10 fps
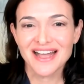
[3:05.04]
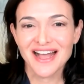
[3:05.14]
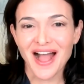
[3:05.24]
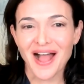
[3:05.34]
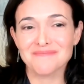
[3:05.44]

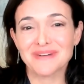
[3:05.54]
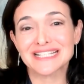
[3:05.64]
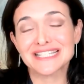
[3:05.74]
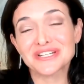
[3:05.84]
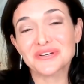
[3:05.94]
But it's a
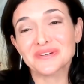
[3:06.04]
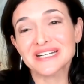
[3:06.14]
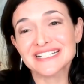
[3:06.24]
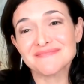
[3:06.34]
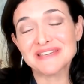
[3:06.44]
treat
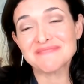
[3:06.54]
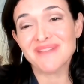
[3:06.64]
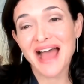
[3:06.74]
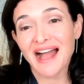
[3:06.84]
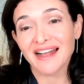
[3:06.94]
to be
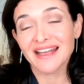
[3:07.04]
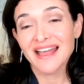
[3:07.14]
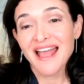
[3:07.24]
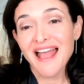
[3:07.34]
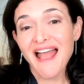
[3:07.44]
back.
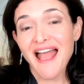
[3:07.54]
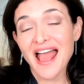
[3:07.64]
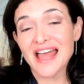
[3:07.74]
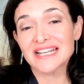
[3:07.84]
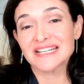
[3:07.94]

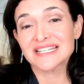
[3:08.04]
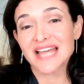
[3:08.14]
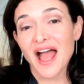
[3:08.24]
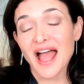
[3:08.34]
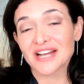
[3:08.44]
And
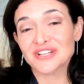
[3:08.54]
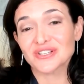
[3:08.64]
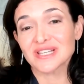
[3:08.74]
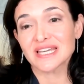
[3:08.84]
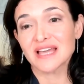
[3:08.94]

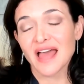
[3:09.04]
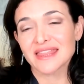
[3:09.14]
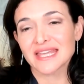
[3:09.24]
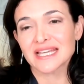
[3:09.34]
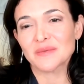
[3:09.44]
actually, I
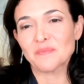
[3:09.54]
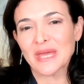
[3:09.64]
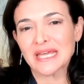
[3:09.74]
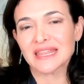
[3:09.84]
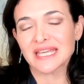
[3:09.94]
think the big
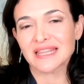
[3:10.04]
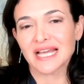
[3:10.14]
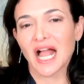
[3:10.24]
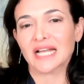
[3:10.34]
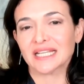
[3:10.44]
thing that
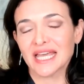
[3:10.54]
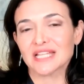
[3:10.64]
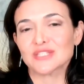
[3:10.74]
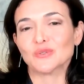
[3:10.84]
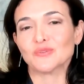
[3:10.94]
got
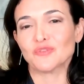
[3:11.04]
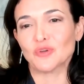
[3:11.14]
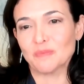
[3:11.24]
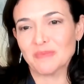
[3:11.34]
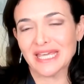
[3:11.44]
canceled for
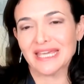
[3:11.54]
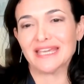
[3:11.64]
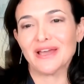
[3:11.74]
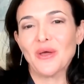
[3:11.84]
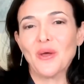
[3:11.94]
me
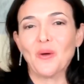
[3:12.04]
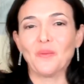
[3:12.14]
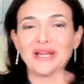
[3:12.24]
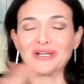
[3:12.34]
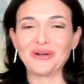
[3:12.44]

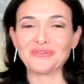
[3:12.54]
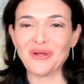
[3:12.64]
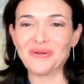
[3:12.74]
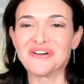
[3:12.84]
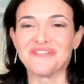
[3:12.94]
when
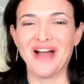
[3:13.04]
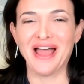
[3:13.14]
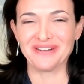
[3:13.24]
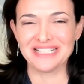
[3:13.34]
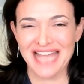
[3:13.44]

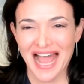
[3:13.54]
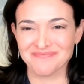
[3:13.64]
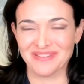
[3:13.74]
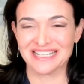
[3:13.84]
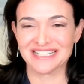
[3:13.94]
coronavirus
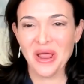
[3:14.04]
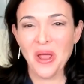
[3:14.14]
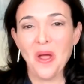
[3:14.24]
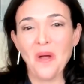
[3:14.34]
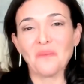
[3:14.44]
happened
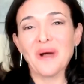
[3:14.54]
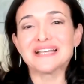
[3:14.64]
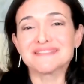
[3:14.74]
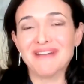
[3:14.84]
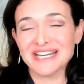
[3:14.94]
was
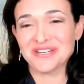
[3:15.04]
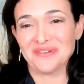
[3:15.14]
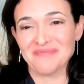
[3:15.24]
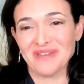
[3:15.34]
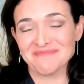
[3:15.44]
my
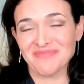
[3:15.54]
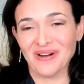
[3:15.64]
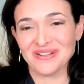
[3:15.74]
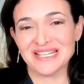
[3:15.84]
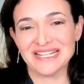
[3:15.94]
trip in person.